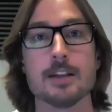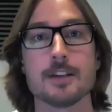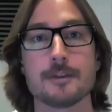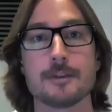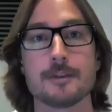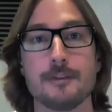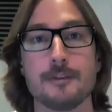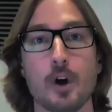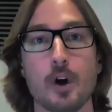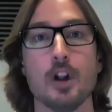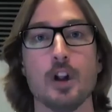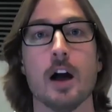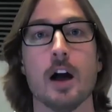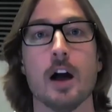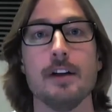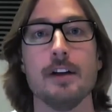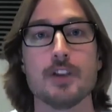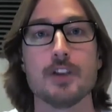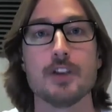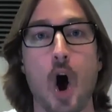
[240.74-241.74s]
is full
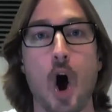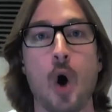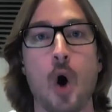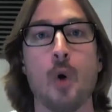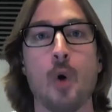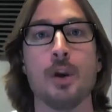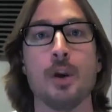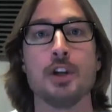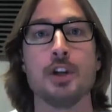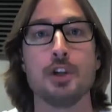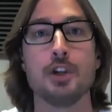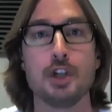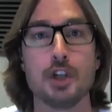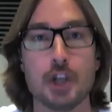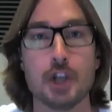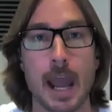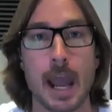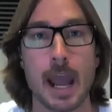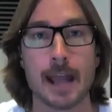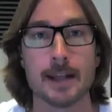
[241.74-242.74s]
of its own
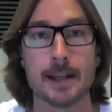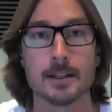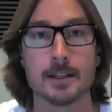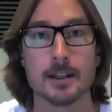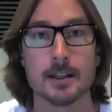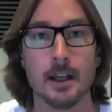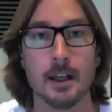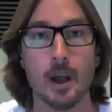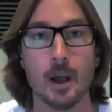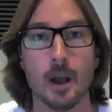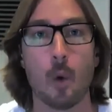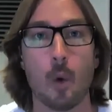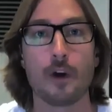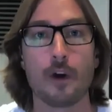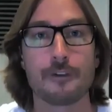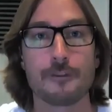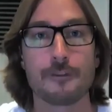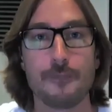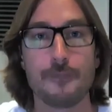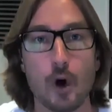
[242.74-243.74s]
shit.
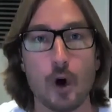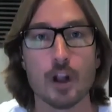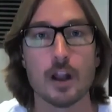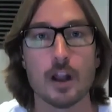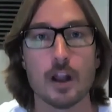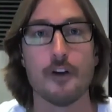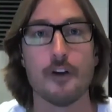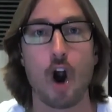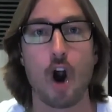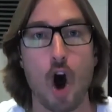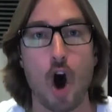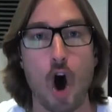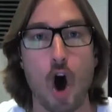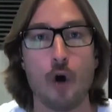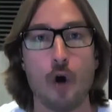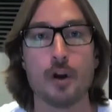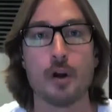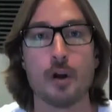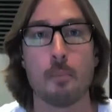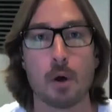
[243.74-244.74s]
We're full of our
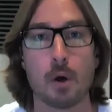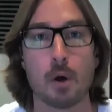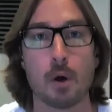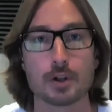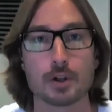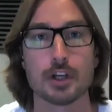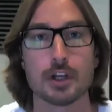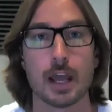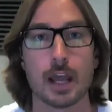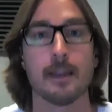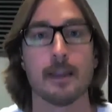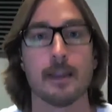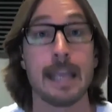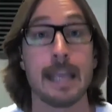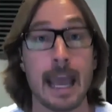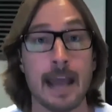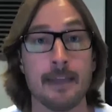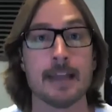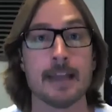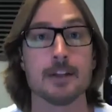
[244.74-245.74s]
own bullshit.
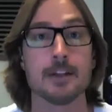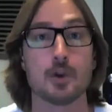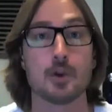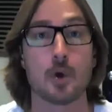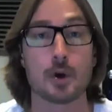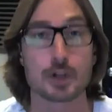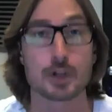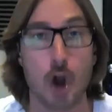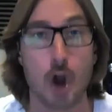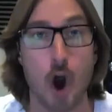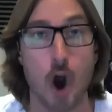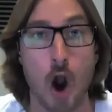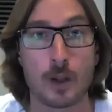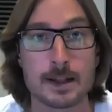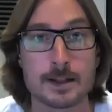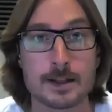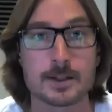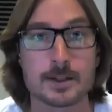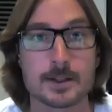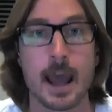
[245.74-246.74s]
Again, as George
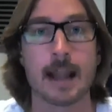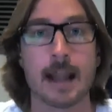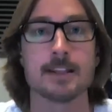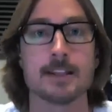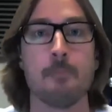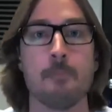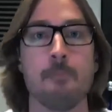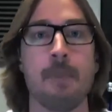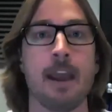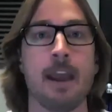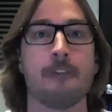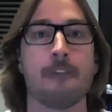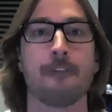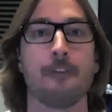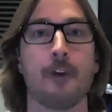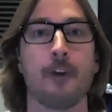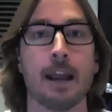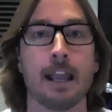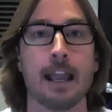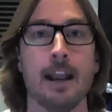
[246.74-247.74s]
Carlin said, it's a big
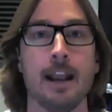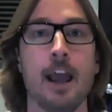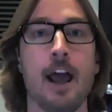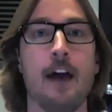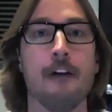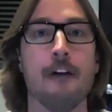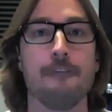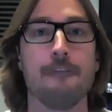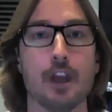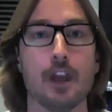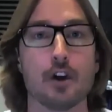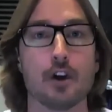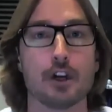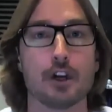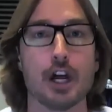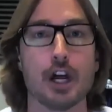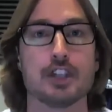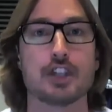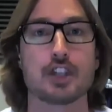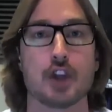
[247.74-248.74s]
freaking
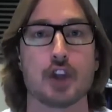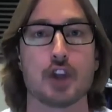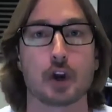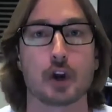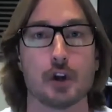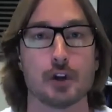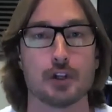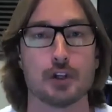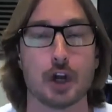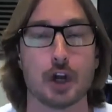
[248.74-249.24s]
feel-good circle